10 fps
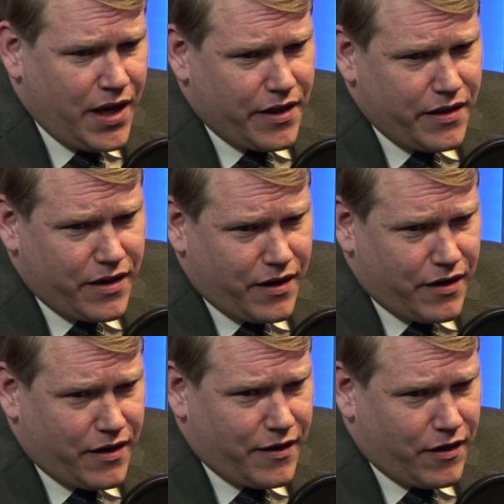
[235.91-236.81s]
and
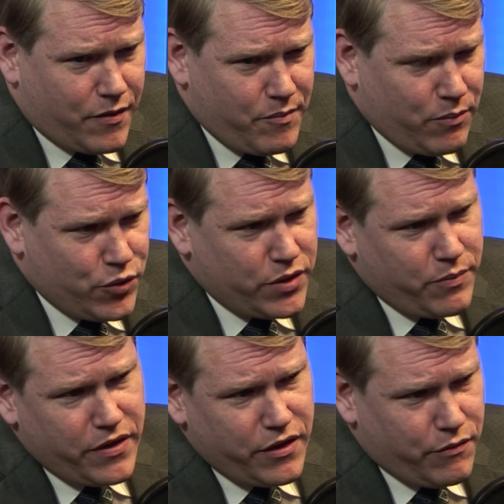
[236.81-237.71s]
our
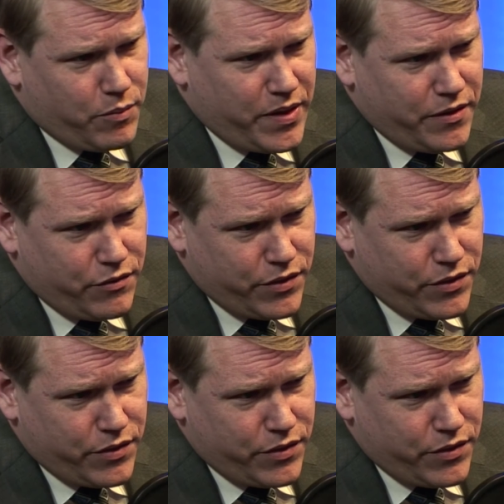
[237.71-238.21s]
membership in the European